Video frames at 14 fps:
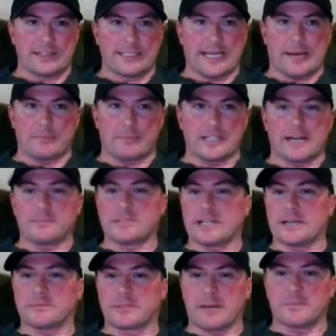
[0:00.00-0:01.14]
the top top
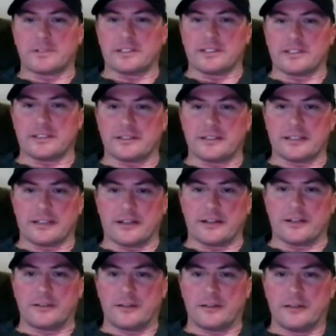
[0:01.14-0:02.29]
top competition had
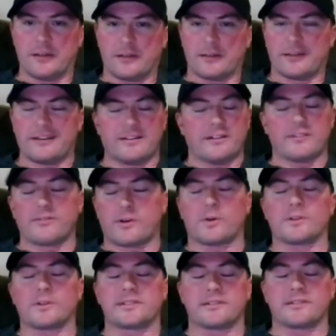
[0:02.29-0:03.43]
gone. Of yep.
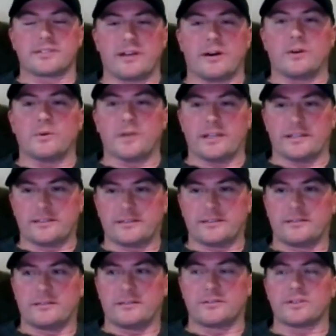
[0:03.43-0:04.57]
course, there's always
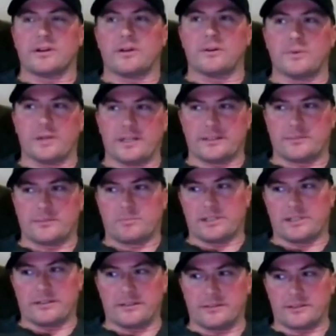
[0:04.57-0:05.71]
there's always
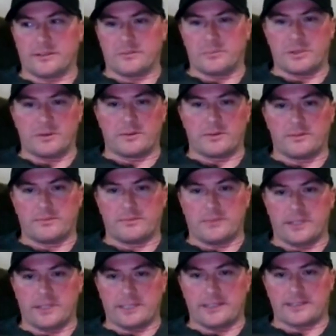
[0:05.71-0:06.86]
players on both
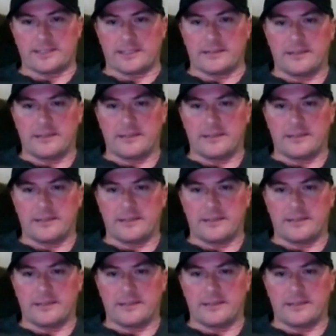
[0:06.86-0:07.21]
leagues that